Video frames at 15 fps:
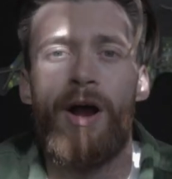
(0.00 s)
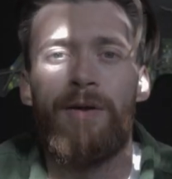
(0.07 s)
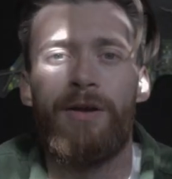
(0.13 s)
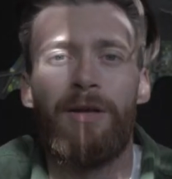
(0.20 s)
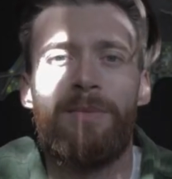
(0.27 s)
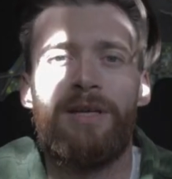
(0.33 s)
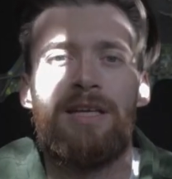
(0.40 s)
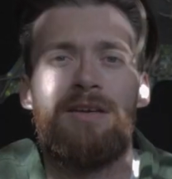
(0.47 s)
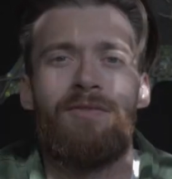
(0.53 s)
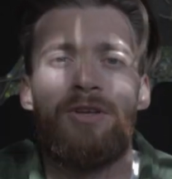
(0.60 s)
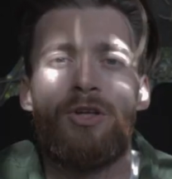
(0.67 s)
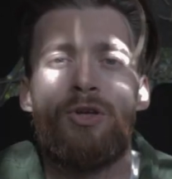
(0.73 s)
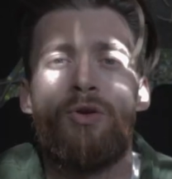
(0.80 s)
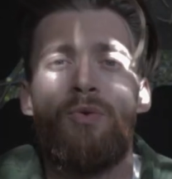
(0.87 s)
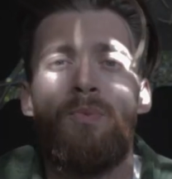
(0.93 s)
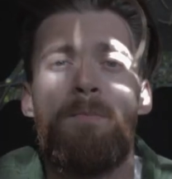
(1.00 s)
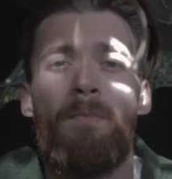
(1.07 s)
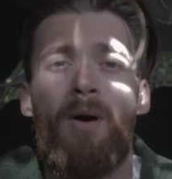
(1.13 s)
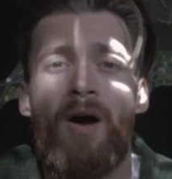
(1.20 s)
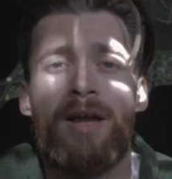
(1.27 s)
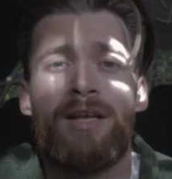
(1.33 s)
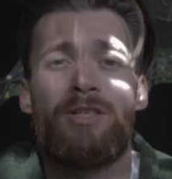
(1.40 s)
I'm going to be giving you
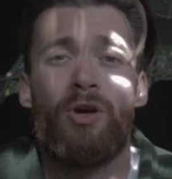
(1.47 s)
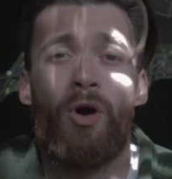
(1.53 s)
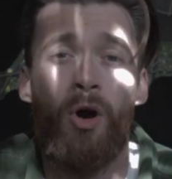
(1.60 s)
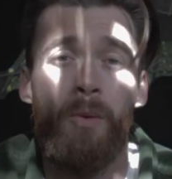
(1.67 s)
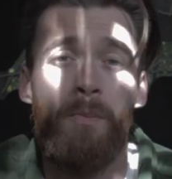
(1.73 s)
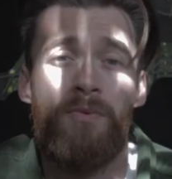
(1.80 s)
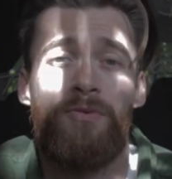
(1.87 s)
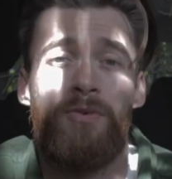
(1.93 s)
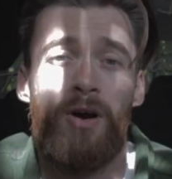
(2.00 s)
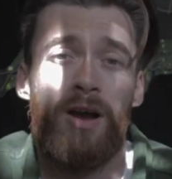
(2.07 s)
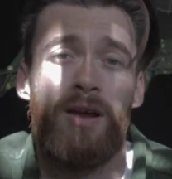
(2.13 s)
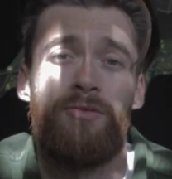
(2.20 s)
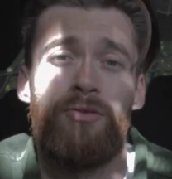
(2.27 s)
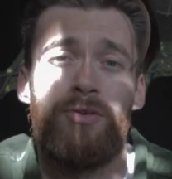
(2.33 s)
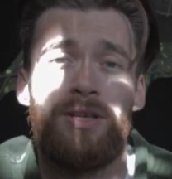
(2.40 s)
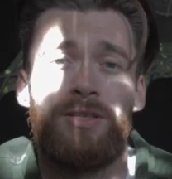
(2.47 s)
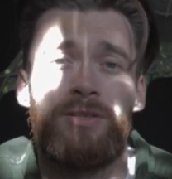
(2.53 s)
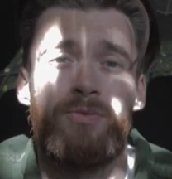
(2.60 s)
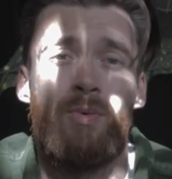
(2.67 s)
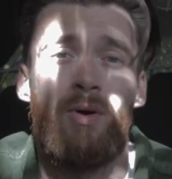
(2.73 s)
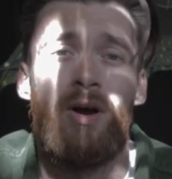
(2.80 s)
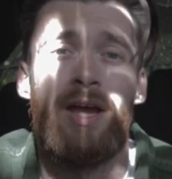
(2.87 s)
my top five
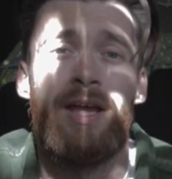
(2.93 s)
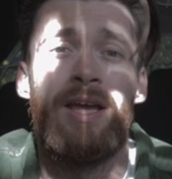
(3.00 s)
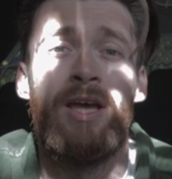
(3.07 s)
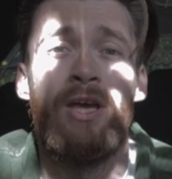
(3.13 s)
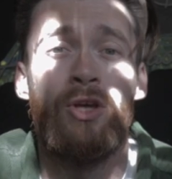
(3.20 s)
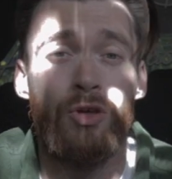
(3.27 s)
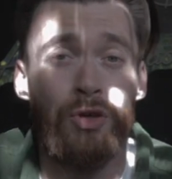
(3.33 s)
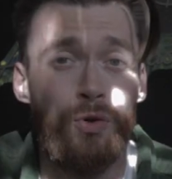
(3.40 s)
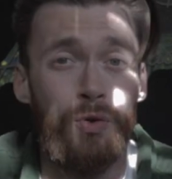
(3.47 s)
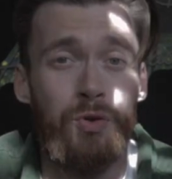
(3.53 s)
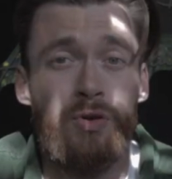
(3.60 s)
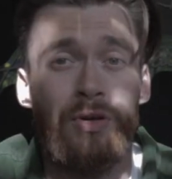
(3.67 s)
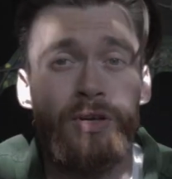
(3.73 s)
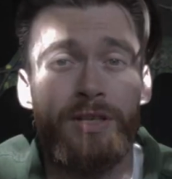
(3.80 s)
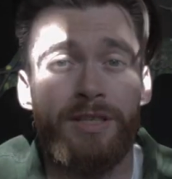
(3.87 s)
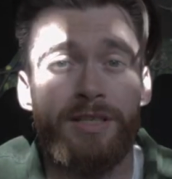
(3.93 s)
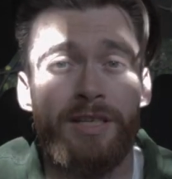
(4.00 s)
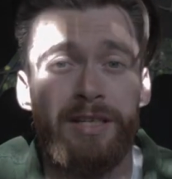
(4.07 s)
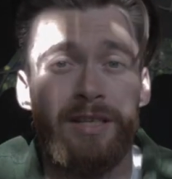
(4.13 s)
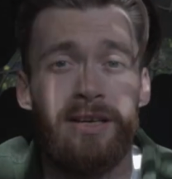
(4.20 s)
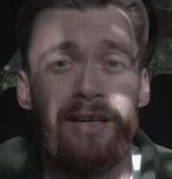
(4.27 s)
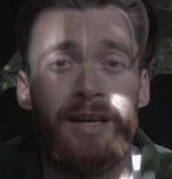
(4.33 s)
reasons why you should
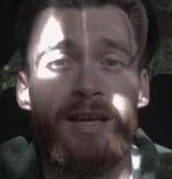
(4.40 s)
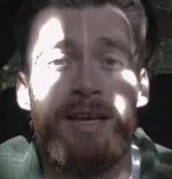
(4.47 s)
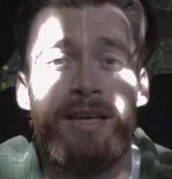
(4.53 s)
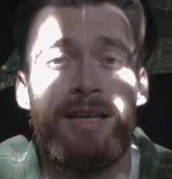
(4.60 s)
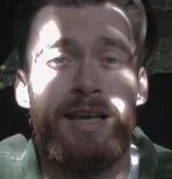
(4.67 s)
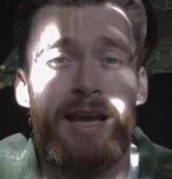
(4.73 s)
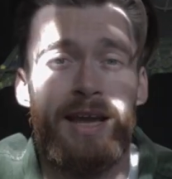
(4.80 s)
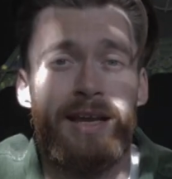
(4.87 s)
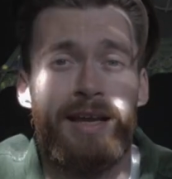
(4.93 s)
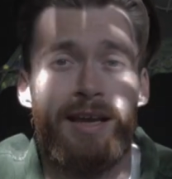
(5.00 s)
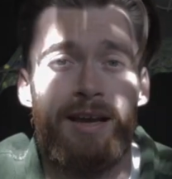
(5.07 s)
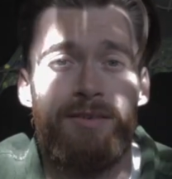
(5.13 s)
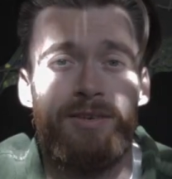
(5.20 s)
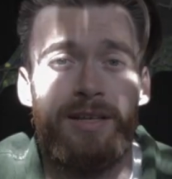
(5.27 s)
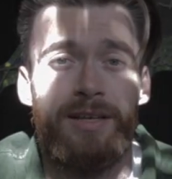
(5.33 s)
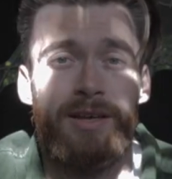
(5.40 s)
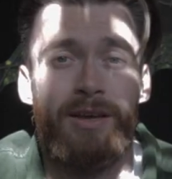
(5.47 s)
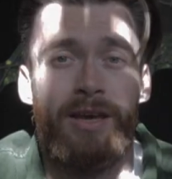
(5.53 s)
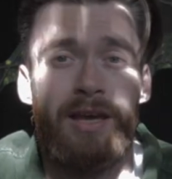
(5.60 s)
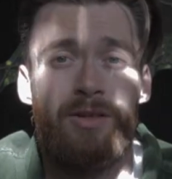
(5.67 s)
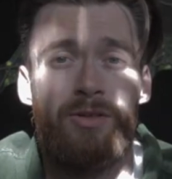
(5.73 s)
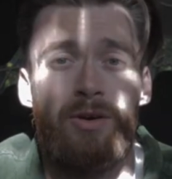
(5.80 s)
consider getting a Cavalier
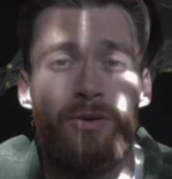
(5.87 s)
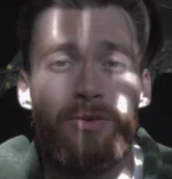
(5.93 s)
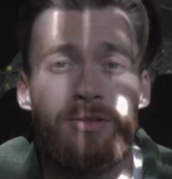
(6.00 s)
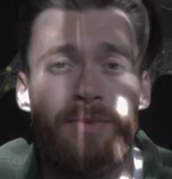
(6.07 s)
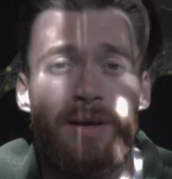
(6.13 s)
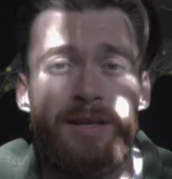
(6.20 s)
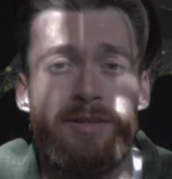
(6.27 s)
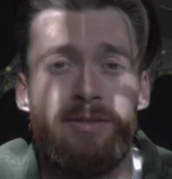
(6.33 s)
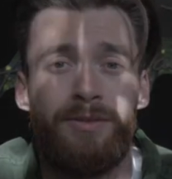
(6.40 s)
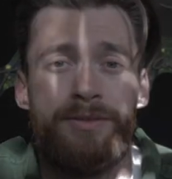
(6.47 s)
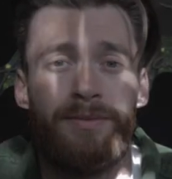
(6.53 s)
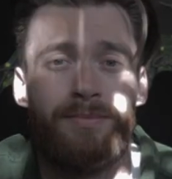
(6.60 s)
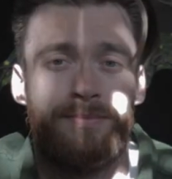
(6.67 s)
King Charles Spaniel.